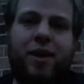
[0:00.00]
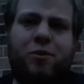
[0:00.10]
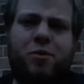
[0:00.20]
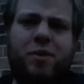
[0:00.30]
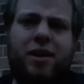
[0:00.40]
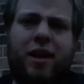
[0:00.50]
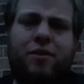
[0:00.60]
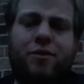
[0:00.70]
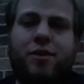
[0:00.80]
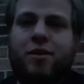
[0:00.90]
It would be kind
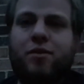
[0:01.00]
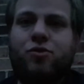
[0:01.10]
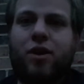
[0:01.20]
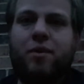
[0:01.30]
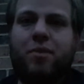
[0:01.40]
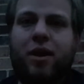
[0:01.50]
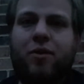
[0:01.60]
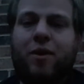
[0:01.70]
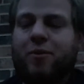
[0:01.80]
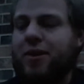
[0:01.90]
of fun to try and play
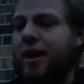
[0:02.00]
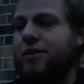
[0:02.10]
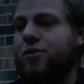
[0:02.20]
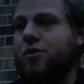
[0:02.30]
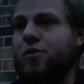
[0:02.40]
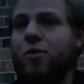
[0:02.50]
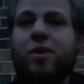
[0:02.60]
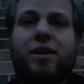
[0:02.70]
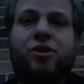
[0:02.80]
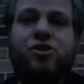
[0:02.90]
around with that. So if you're
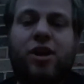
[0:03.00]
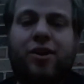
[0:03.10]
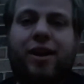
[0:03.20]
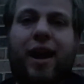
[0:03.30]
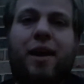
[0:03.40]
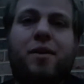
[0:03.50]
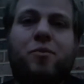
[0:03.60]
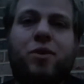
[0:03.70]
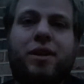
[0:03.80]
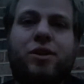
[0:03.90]
willing to share it, I
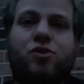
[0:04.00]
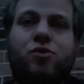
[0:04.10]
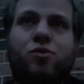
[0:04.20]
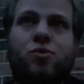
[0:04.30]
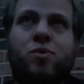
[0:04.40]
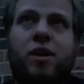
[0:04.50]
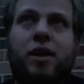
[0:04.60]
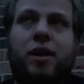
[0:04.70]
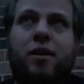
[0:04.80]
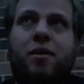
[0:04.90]
am willing to
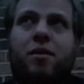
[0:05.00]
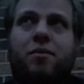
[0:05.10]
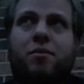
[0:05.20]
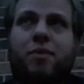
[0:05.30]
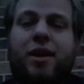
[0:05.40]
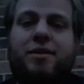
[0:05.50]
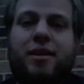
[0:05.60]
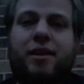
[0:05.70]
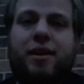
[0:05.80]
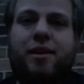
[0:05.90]

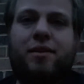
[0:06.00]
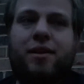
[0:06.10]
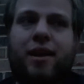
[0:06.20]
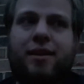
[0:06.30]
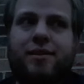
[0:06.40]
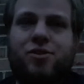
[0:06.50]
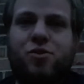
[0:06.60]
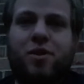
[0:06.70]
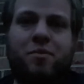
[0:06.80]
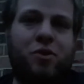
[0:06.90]
basically connect it
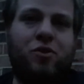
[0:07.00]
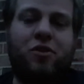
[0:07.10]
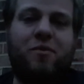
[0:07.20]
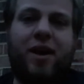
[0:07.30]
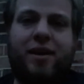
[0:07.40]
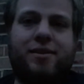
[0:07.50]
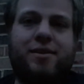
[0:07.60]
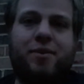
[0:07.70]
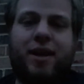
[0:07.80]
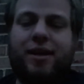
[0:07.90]
to a computer of mine and
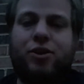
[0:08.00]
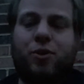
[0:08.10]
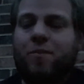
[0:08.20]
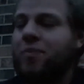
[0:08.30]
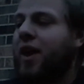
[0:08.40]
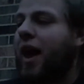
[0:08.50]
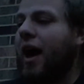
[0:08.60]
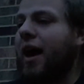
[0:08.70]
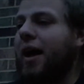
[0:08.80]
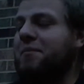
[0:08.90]
see what I can do.
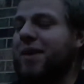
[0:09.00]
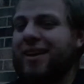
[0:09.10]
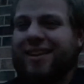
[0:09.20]
Kali